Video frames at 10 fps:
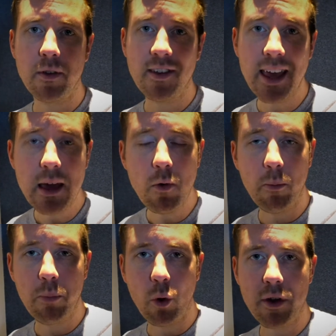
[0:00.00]
team
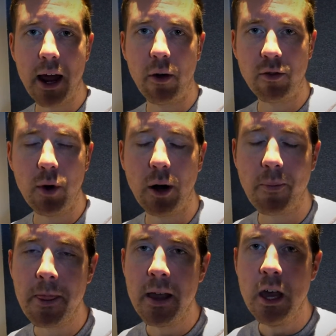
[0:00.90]
on board now as well.
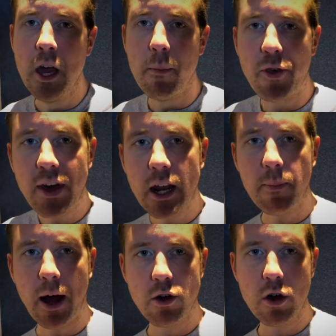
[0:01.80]
But thinking
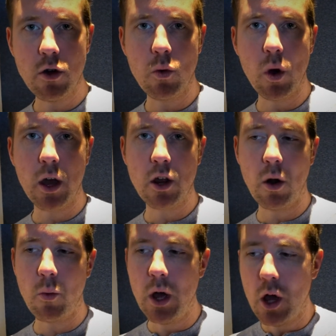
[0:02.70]
about you, you
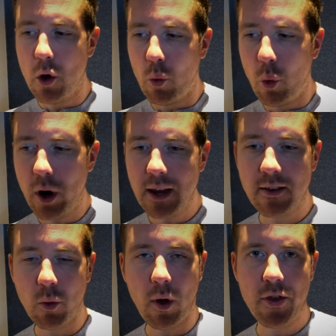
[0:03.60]
know, what
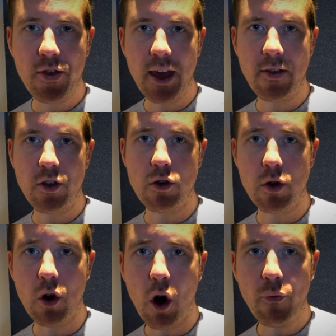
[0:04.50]
is the one thing that you
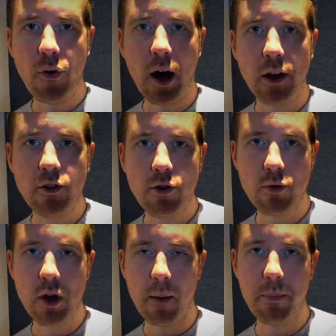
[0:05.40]
can offer
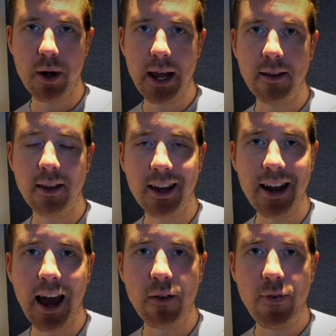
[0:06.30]
to companies that
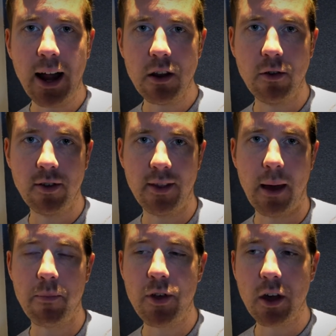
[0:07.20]
can add value to
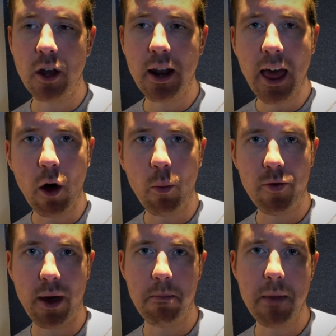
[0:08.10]
them, that can help
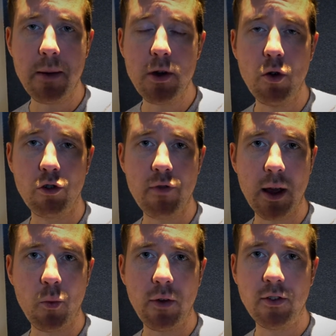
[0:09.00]
them? Maybe you're
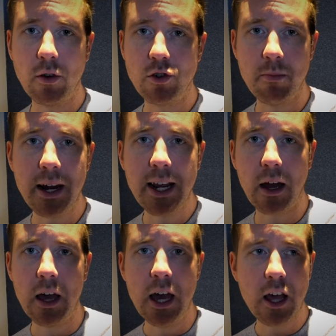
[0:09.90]
great with social
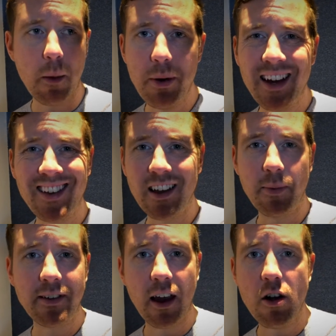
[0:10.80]
media. Companies tend to
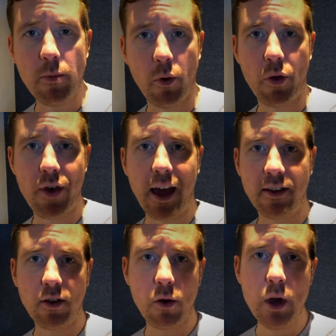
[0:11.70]
be terrible at
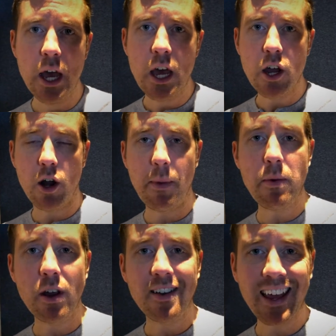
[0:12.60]
that. So, you know,
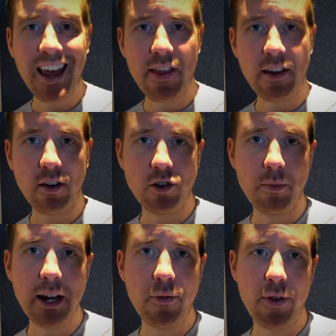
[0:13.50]
maybe you can take care of their social
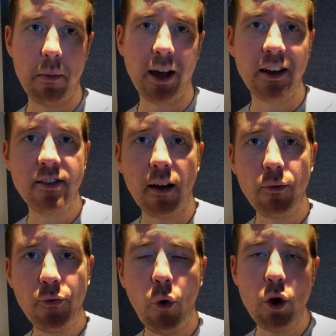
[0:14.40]
media for them, like a
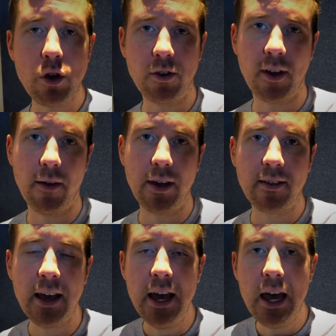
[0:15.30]
done-for-you
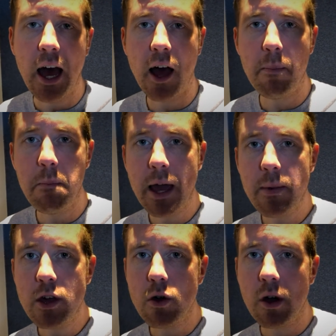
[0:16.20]
service.
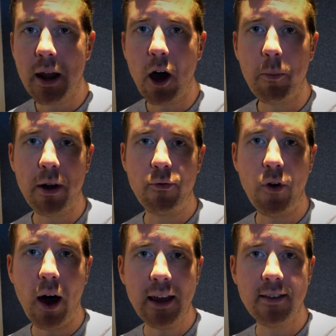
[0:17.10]
Maybe you can help
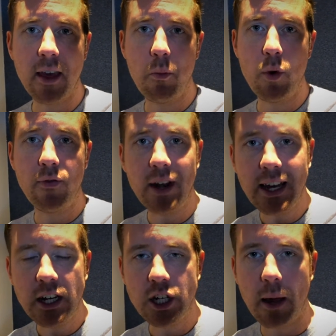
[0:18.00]
advise them with
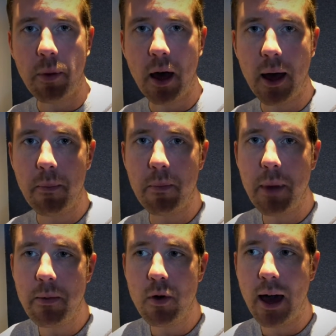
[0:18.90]
leadership.
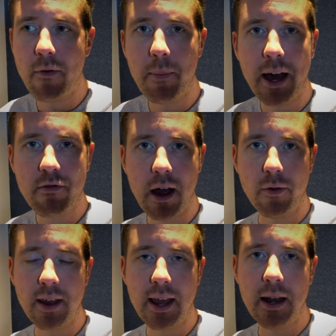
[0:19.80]
Maybe you have a
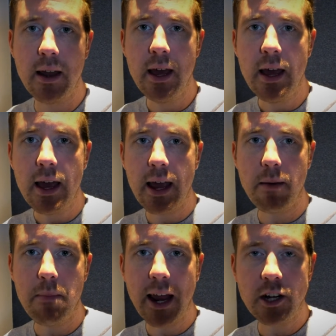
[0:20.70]
background in
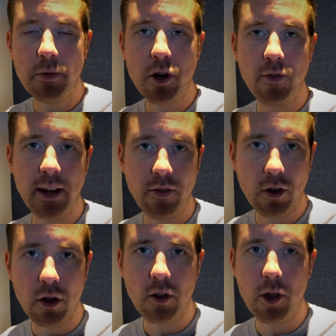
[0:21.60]
management. You've seen the
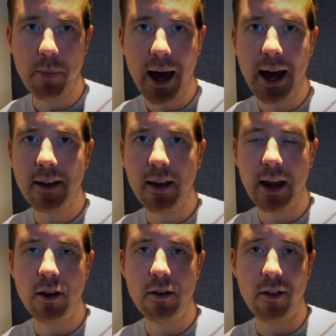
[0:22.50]
good, the bad,
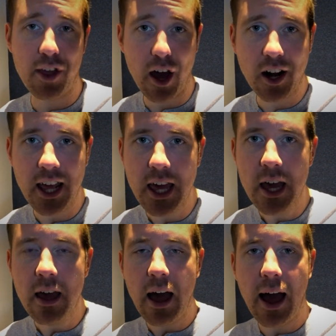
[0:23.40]
and the ugly.
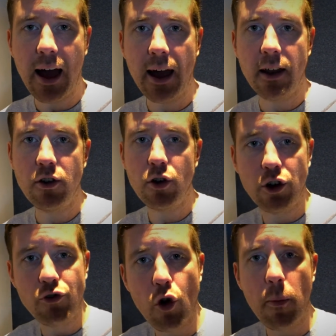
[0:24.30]
And you
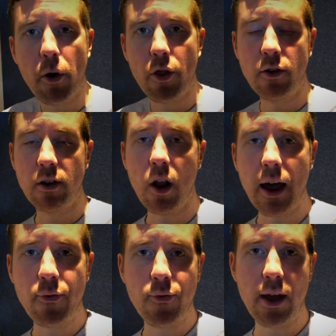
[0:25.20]
can draw upon those
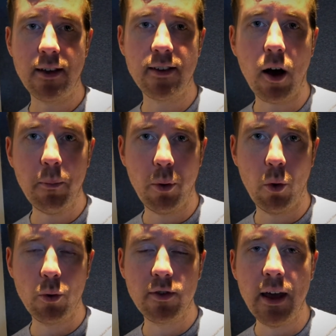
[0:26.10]
life
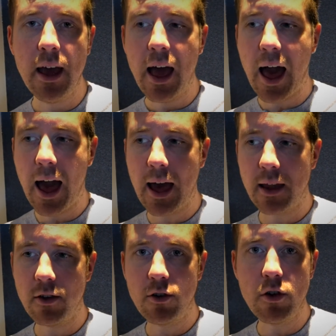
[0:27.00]
examples,
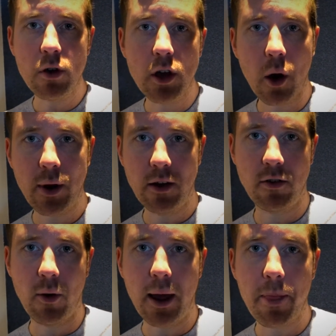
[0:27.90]
and you can go in and
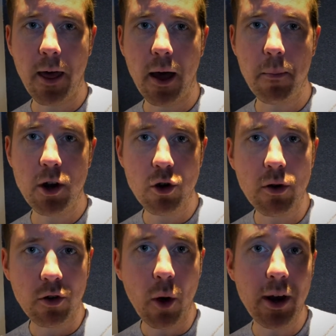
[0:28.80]
do it. And you
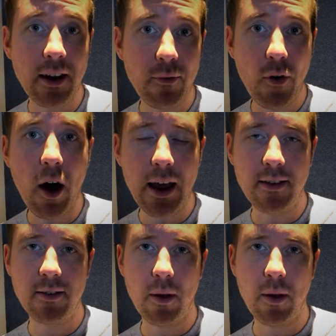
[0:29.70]
can go in and advise